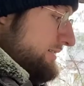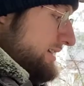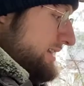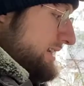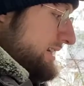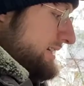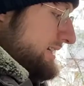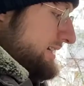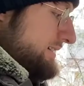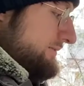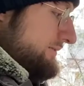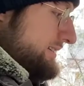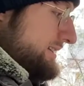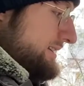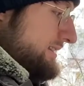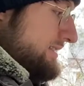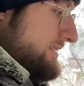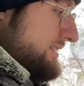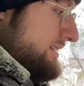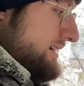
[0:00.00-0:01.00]
then it gives
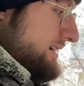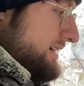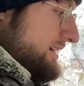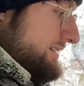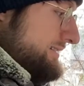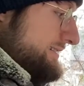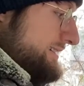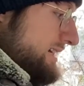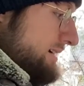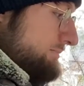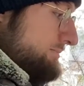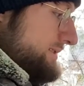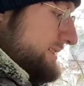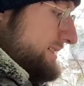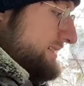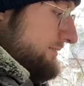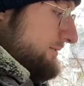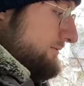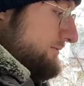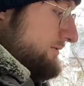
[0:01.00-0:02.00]
the
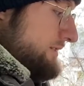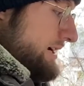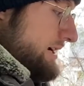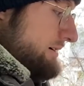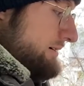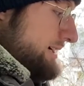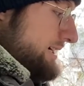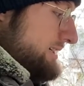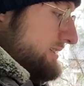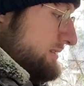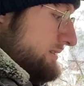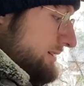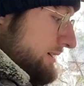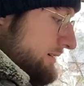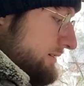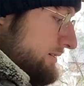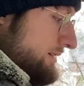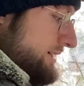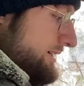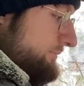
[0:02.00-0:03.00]
steps very
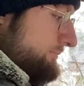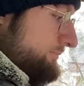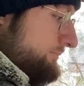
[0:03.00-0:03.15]
clearly.